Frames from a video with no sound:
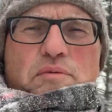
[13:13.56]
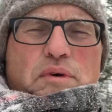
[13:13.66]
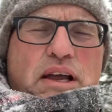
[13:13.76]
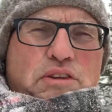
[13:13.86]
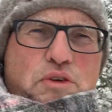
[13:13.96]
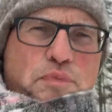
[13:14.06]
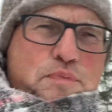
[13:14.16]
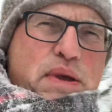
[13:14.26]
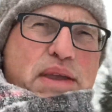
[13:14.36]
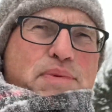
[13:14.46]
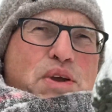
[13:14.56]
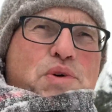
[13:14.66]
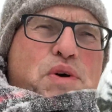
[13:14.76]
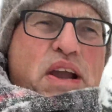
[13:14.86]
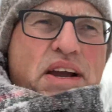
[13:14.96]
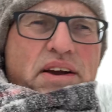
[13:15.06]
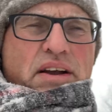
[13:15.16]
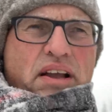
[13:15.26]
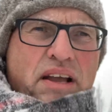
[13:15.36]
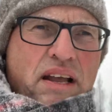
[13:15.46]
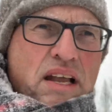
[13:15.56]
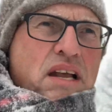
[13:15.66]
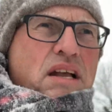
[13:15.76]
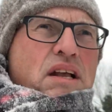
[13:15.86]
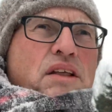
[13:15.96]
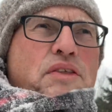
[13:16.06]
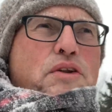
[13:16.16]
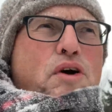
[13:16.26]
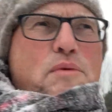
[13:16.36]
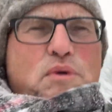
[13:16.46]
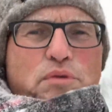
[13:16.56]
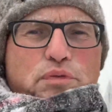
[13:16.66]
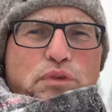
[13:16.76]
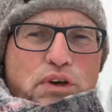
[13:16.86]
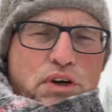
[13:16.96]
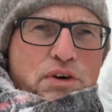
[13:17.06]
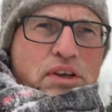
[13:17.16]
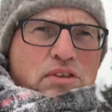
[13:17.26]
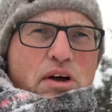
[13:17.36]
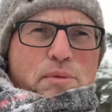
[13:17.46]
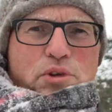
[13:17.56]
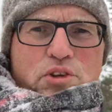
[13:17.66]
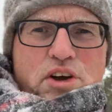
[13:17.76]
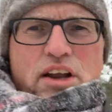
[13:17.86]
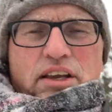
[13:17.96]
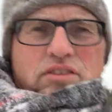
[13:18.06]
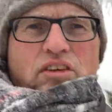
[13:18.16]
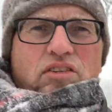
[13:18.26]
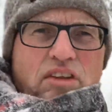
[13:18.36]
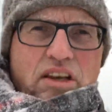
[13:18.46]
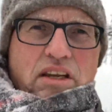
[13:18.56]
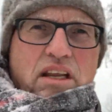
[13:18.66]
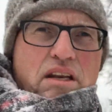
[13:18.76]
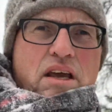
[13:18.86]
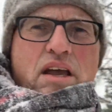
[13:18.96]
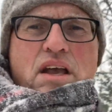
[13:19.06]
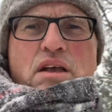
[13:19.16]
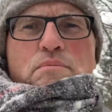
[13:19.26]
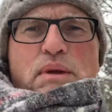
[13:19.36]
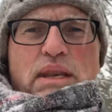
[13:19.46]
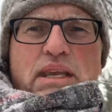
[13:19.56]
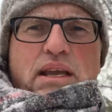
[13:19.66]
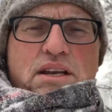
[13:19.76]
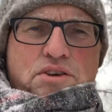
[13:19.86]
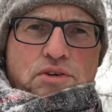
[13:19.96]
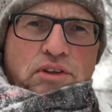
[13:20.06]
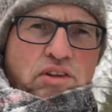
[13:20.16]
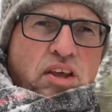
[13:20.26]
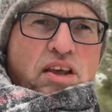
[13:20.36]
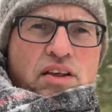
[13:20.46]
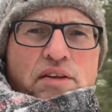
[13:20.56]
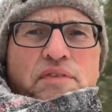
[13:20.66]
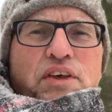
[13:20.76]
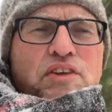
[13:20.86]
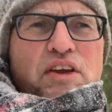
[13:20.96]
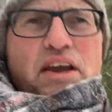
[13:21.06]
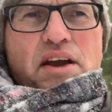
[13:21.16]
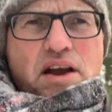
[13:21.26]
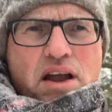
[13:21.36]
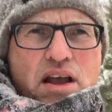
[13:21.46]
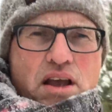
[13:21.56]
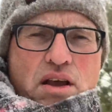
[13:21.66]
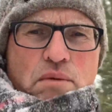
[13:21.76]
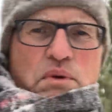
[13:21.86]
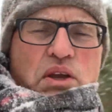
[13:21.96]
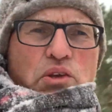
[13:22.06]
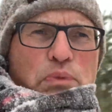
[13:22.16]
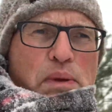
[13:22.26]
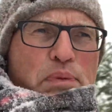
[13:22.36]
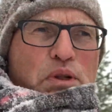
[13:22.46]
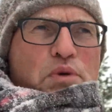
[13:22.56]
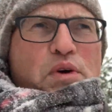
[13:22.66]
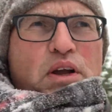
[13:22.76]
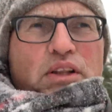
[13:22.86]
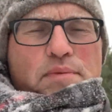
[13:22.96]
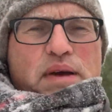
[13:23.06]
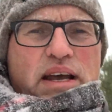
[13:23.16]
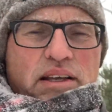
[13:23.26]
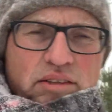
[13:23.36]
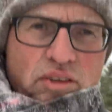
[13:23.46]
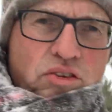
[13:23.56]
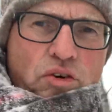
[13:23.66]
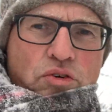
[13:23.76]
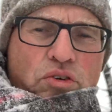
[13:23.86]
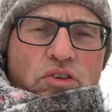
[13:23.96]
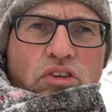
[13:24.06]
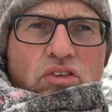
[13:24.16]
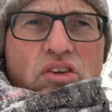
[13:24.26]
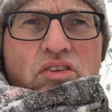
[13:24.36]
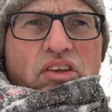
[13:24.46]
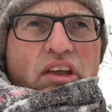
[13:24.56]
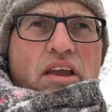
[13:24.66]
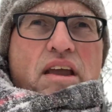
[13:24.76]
as you may be aware, the normal flu is almost non-existent in many countries this year because people are wearing the masks and social distancing